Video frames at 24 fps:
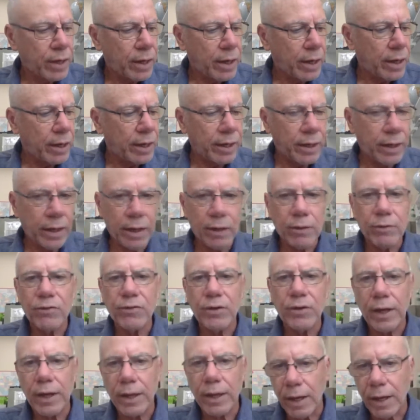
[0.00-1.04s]
and again,
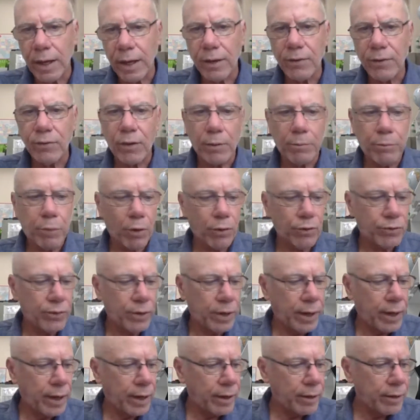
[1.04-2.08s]
study guides are
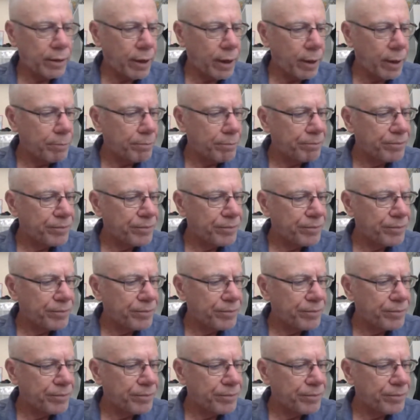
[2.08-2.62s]
posted ahead of time.